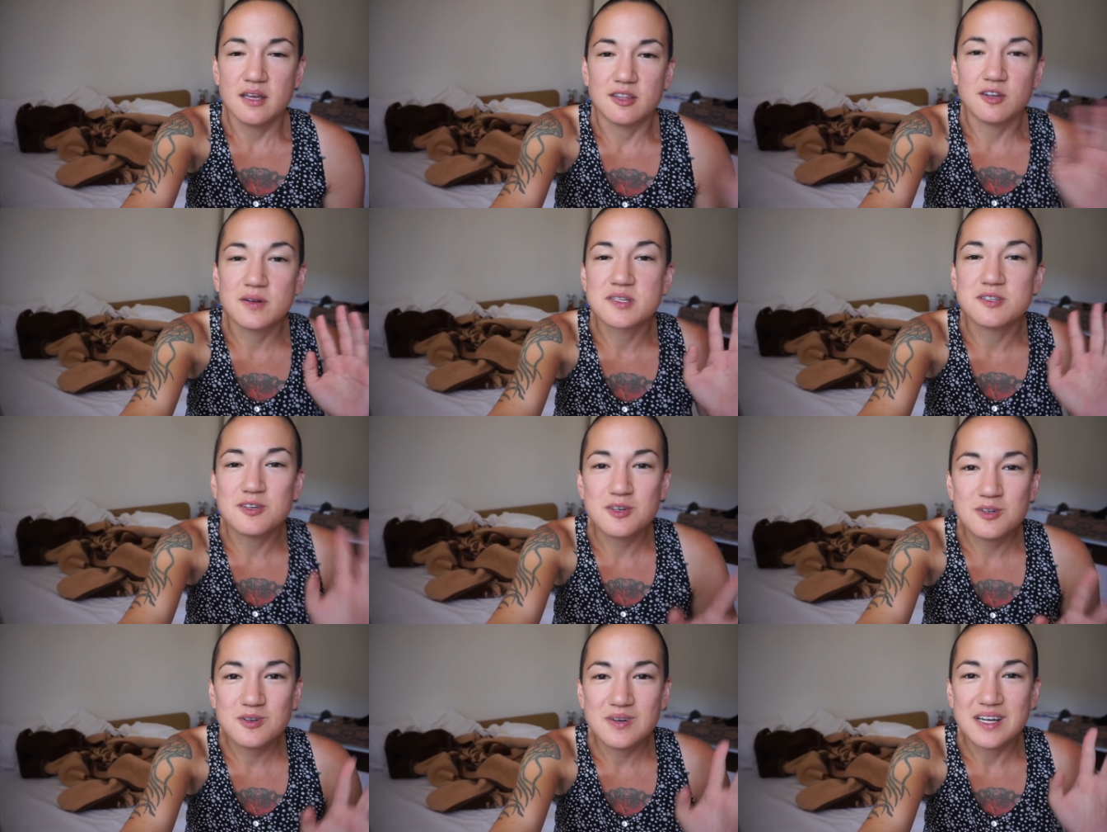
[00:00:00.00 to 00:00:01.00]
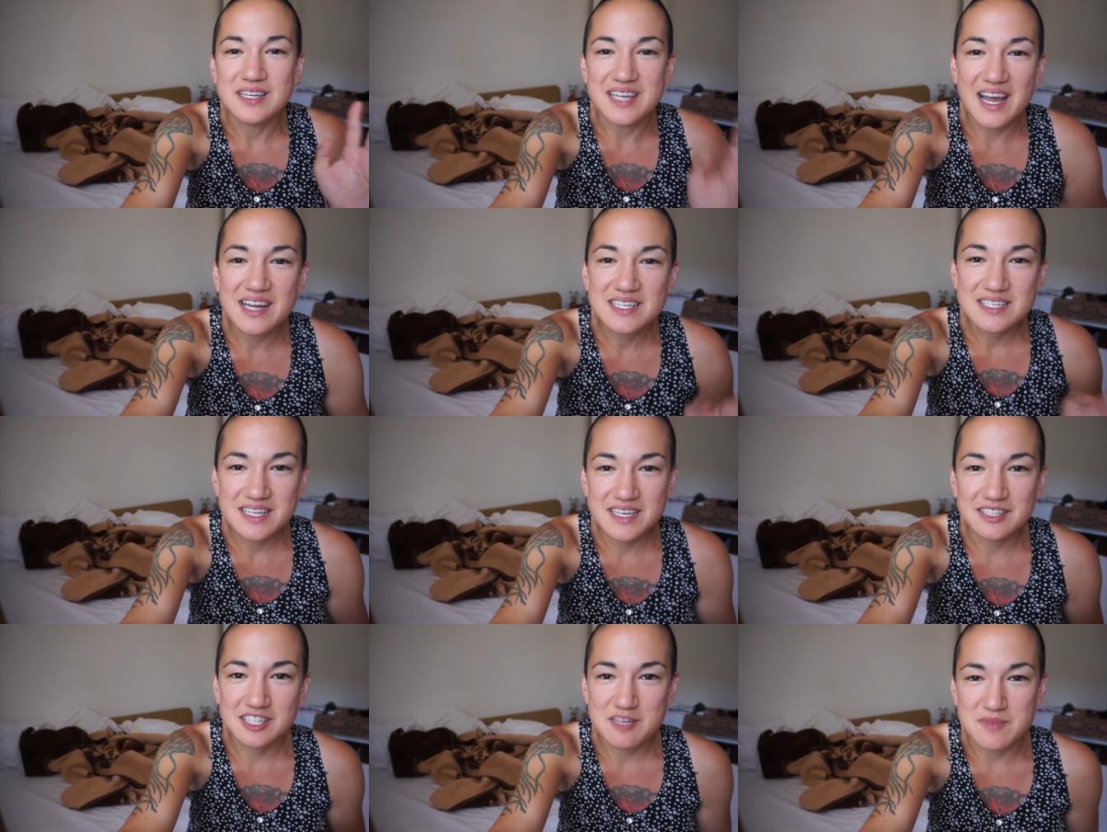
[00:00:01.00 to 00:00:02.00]
There is no
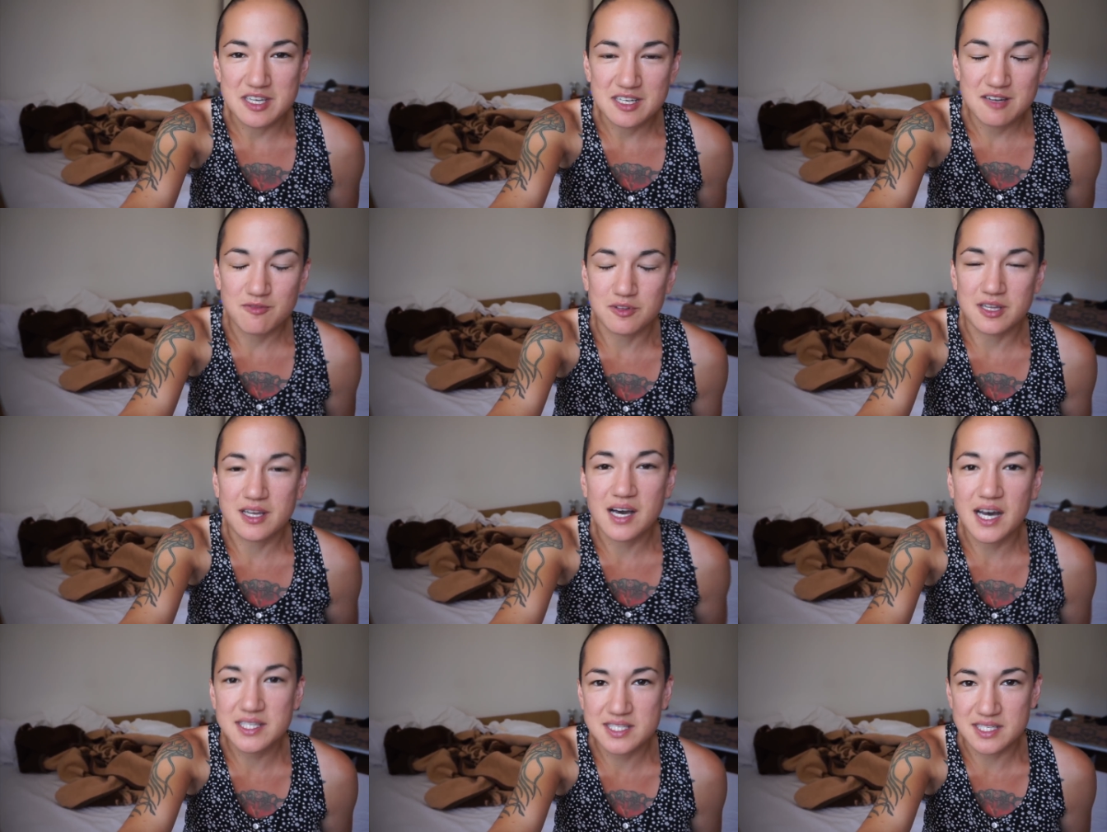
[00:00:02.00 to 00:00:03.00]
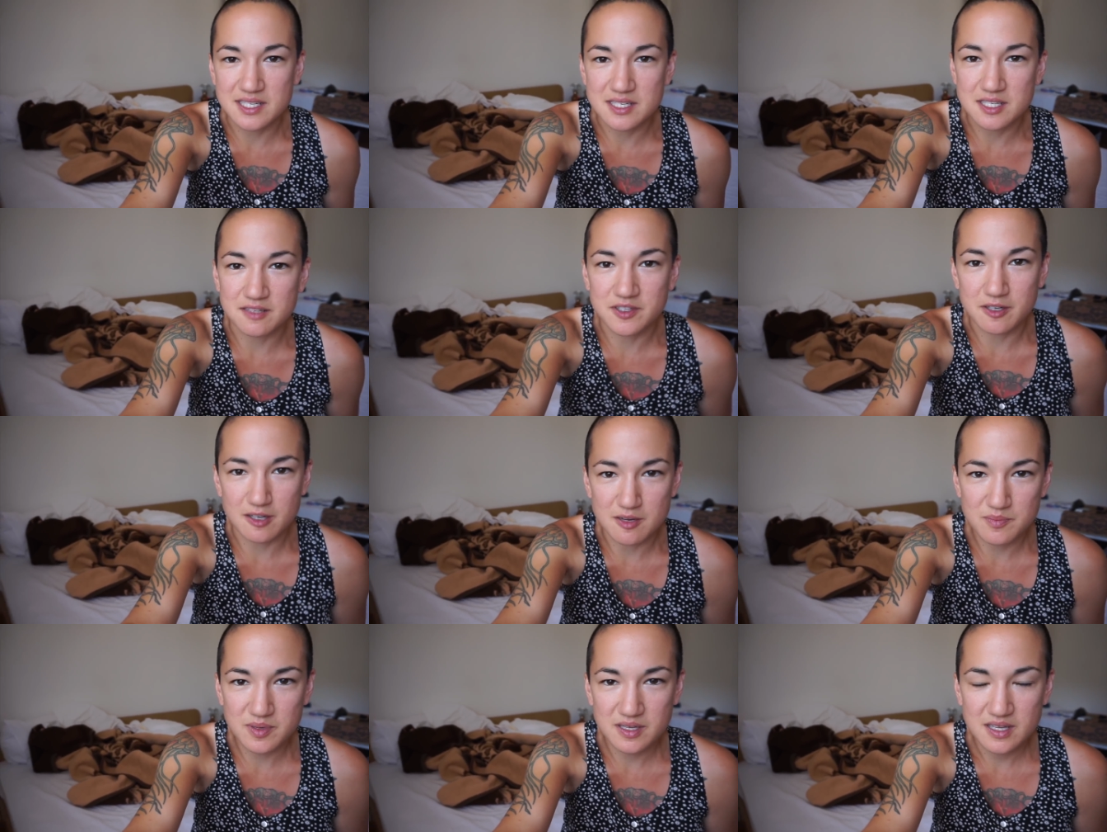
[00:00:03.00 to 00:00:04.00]
90-day limit for the continent of
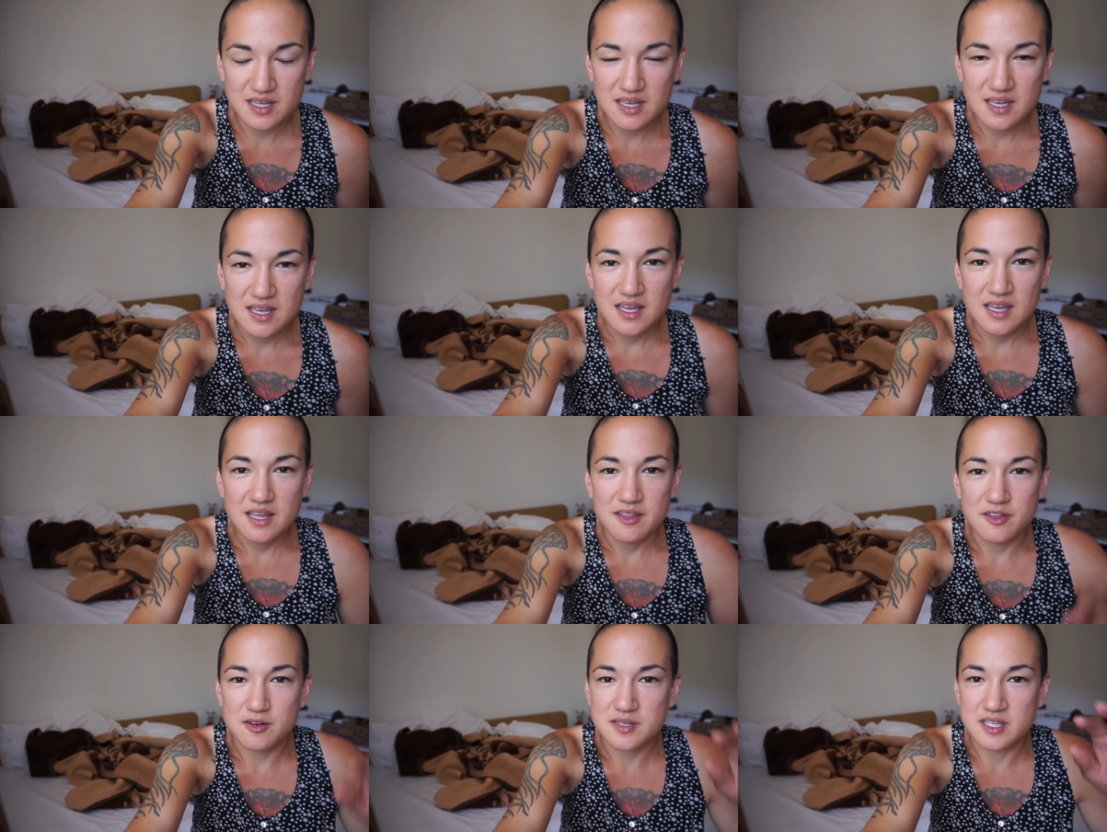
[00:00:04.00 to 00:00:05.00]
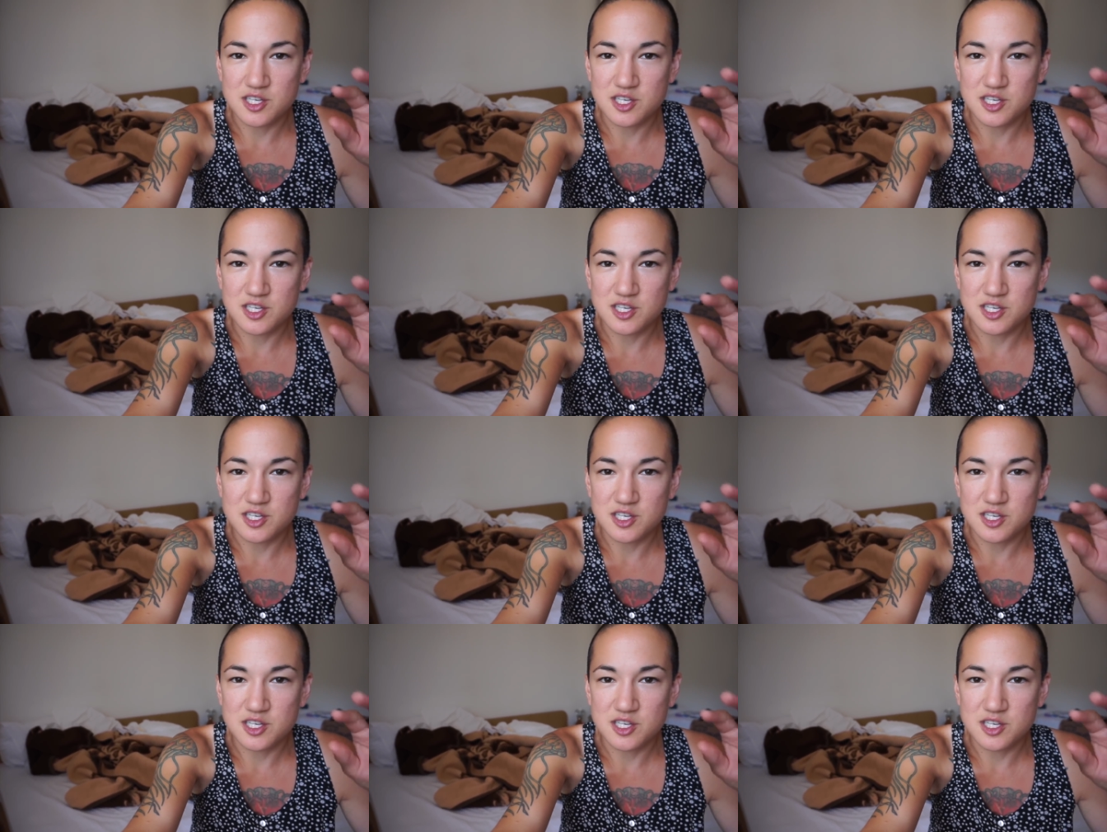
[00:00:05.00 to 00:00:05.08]
Europe. There's the